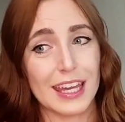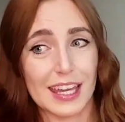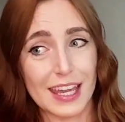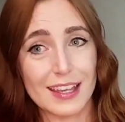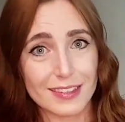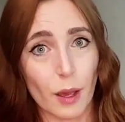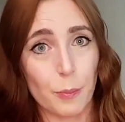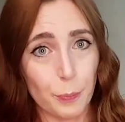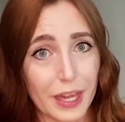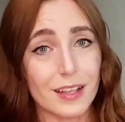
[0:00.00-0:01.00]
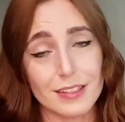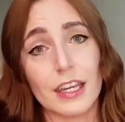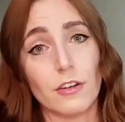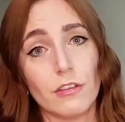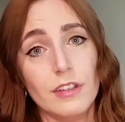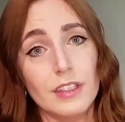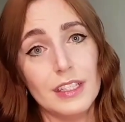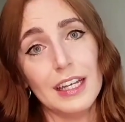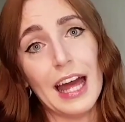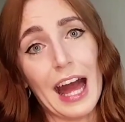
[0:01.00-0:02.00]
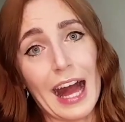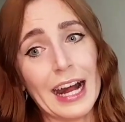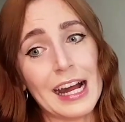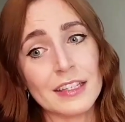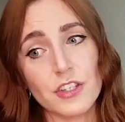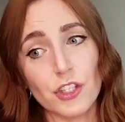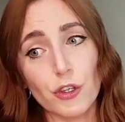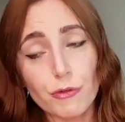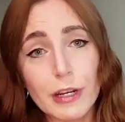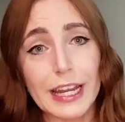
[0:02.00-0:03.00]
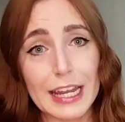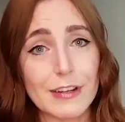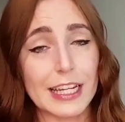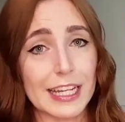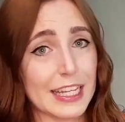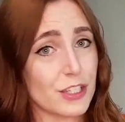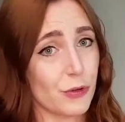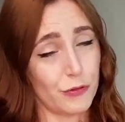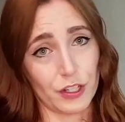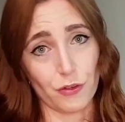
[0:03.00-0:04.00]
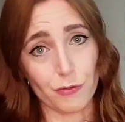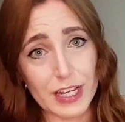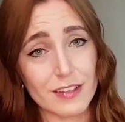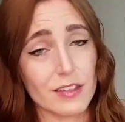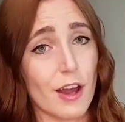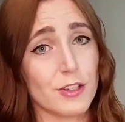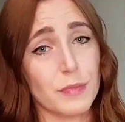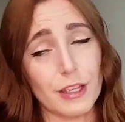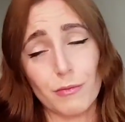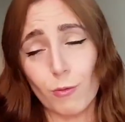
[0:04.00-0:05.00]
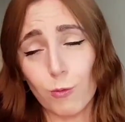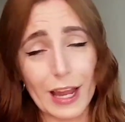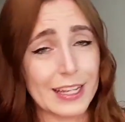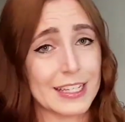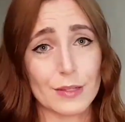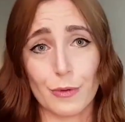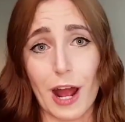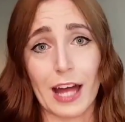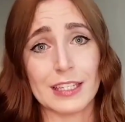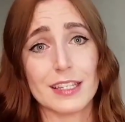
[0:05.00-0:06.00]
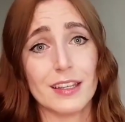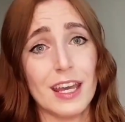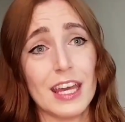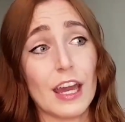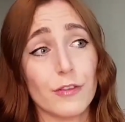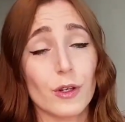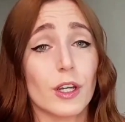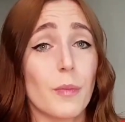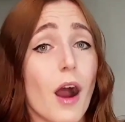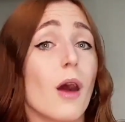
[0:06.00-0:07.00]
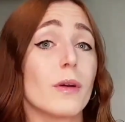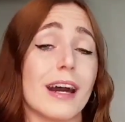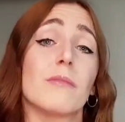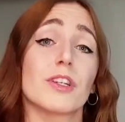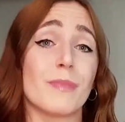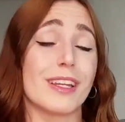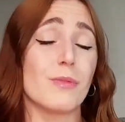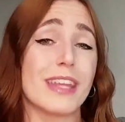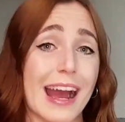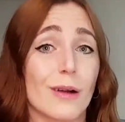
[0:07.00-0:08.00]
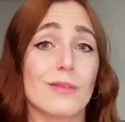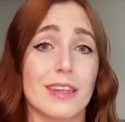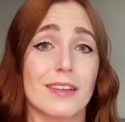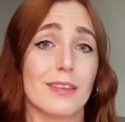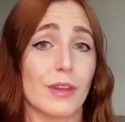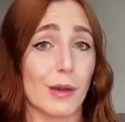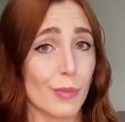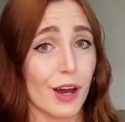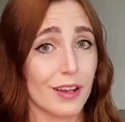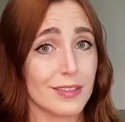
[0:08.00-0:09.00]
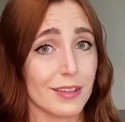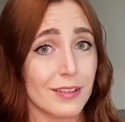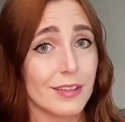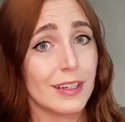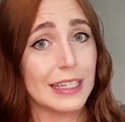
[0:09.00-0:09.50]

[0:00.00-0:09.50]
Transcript: is a big deal. And you really need to have done your research and be well into the brand if you're going to part with that much money without seeing something in person.